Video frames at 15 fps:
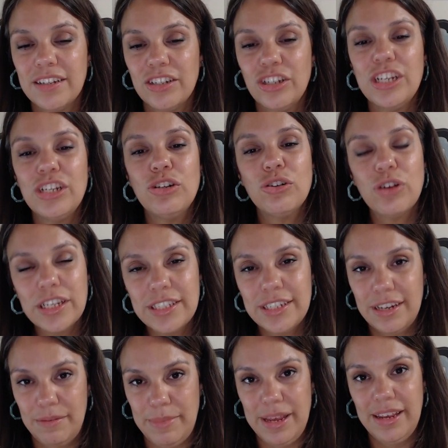She
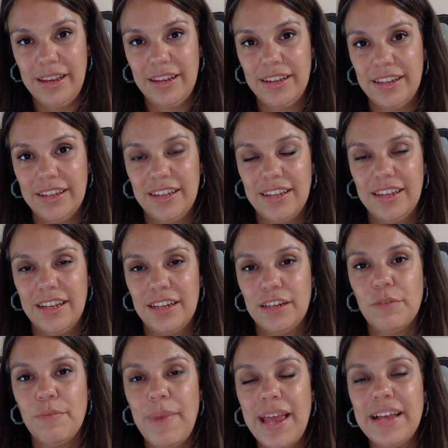trusted me
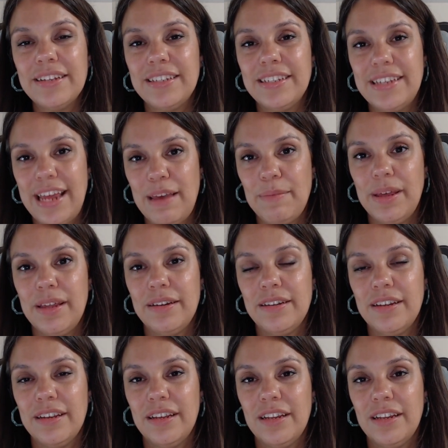to make a statement,